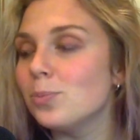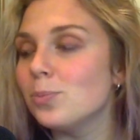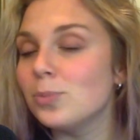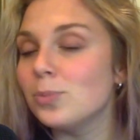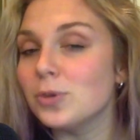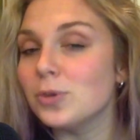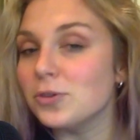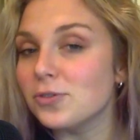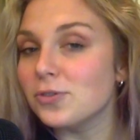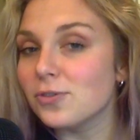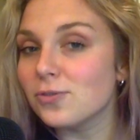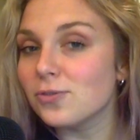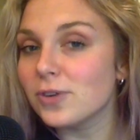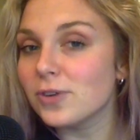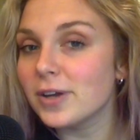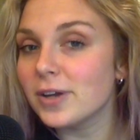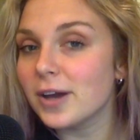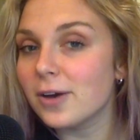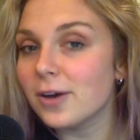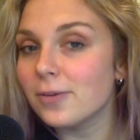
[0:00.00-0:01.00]
Please don't
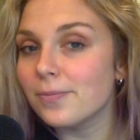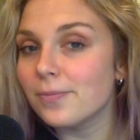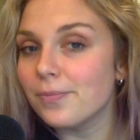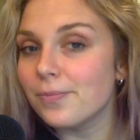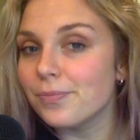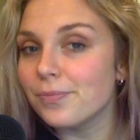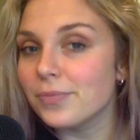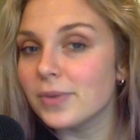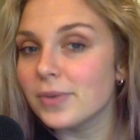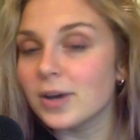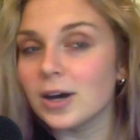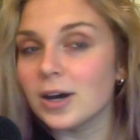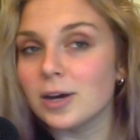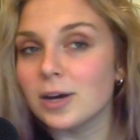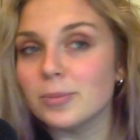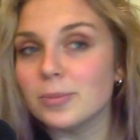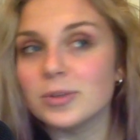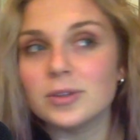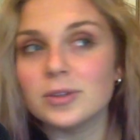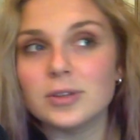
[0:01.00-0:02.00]
freak out.
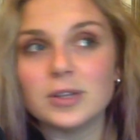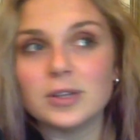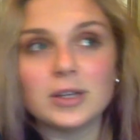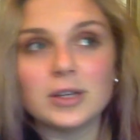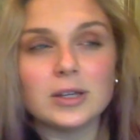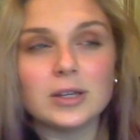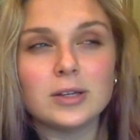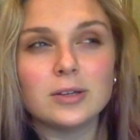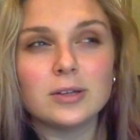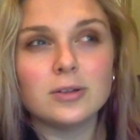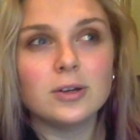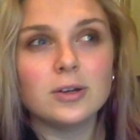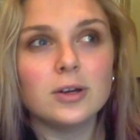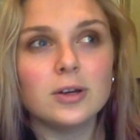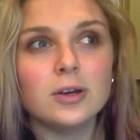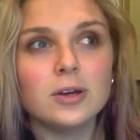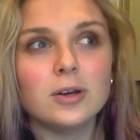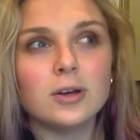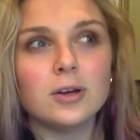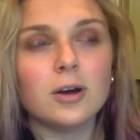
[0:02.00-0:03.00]
The
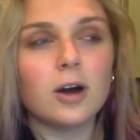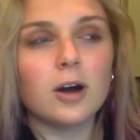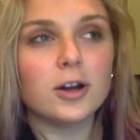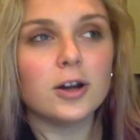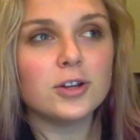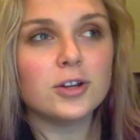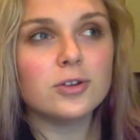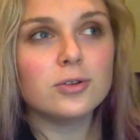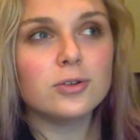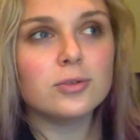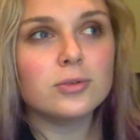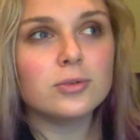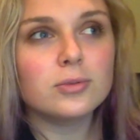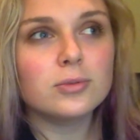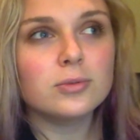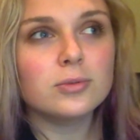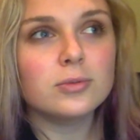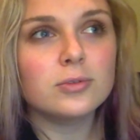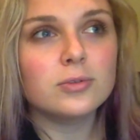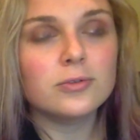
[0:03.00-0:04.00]
audio
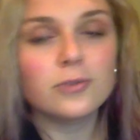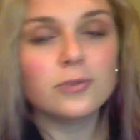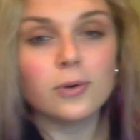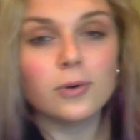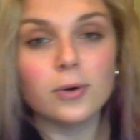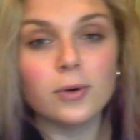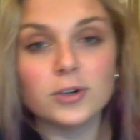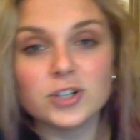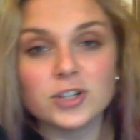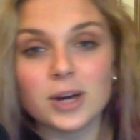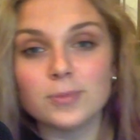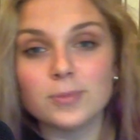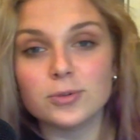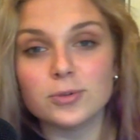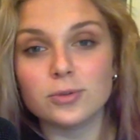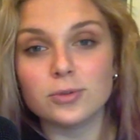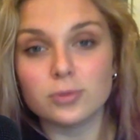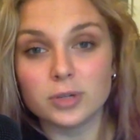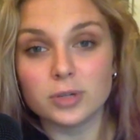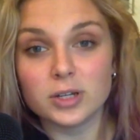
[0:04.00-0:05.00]
for
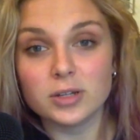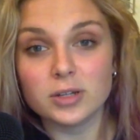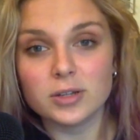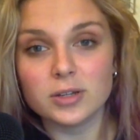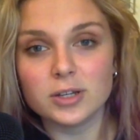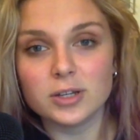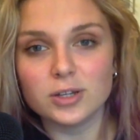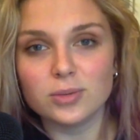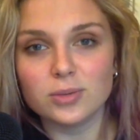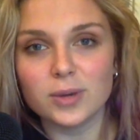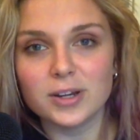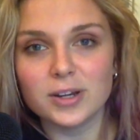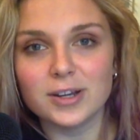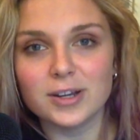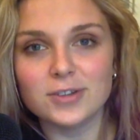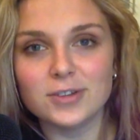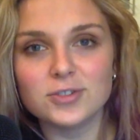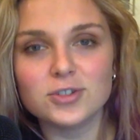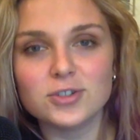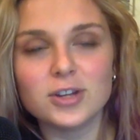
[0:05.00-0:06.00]
chapter 3 that you read
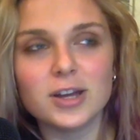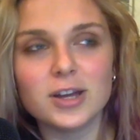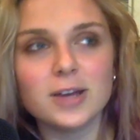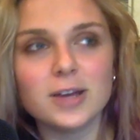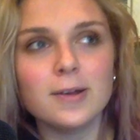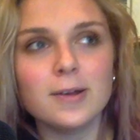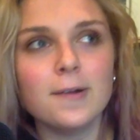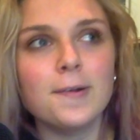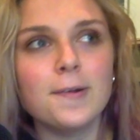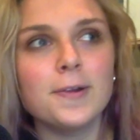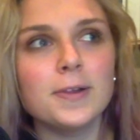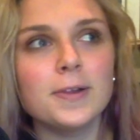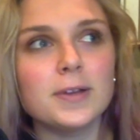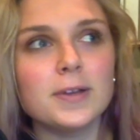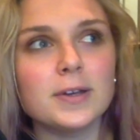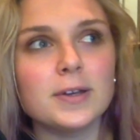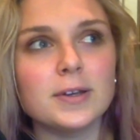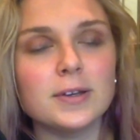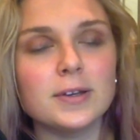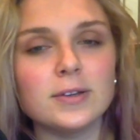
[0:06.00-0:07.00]
yesterday
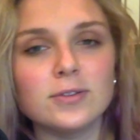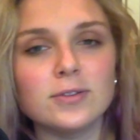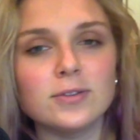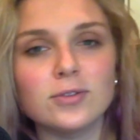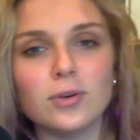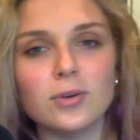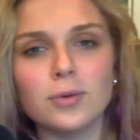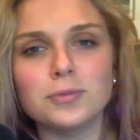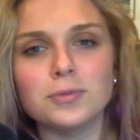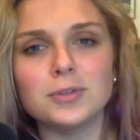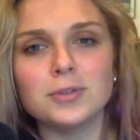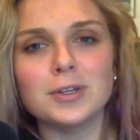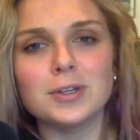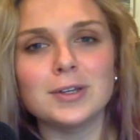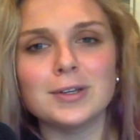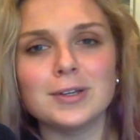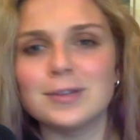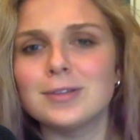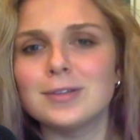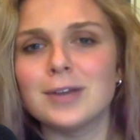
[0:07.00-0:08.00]
is
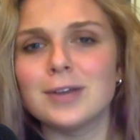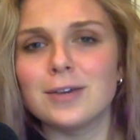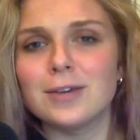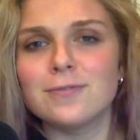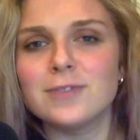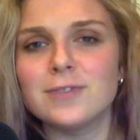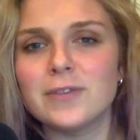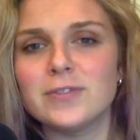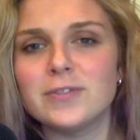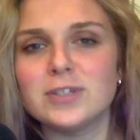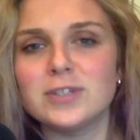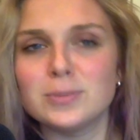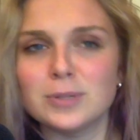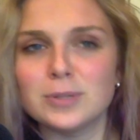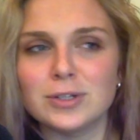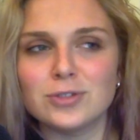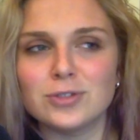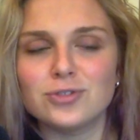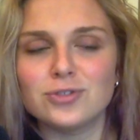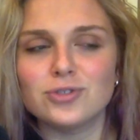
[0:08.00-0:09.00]
only like 15
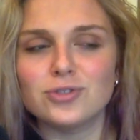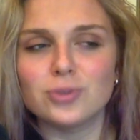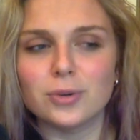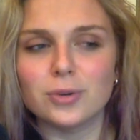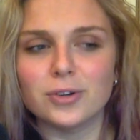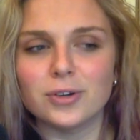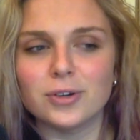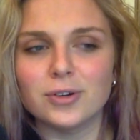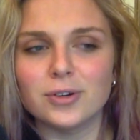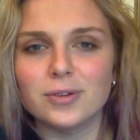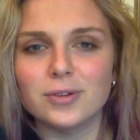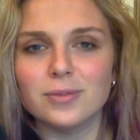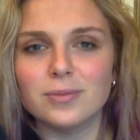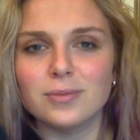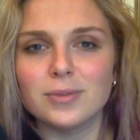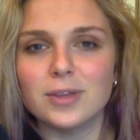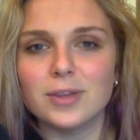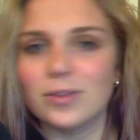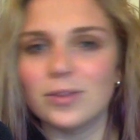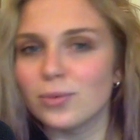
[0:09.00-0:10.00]
minutes shorter
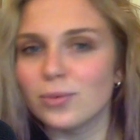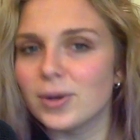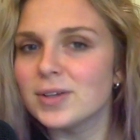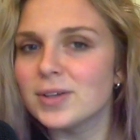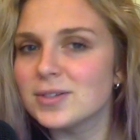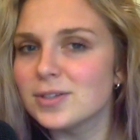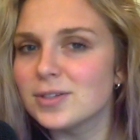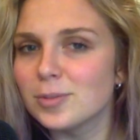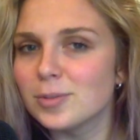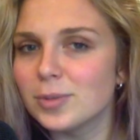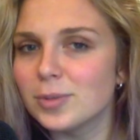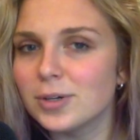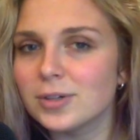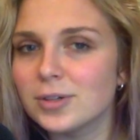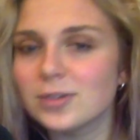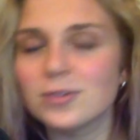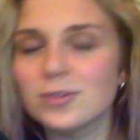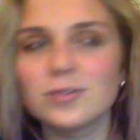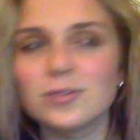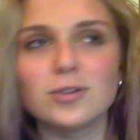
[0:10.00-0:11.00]
than the rest of the book.
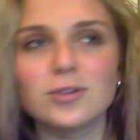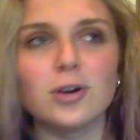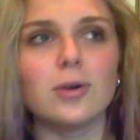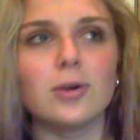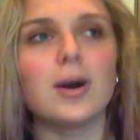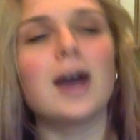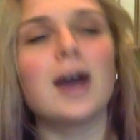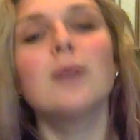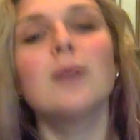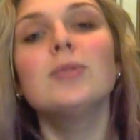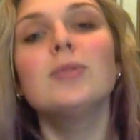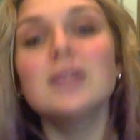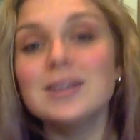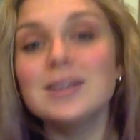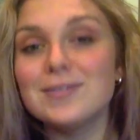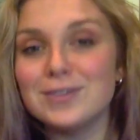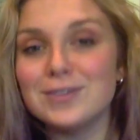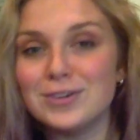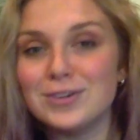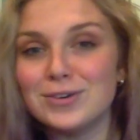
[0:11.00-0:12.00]
So I
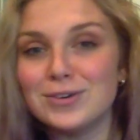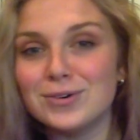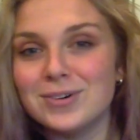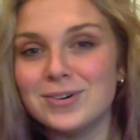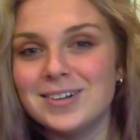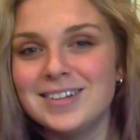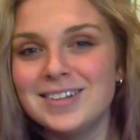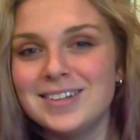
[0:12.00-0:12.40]
believe in you.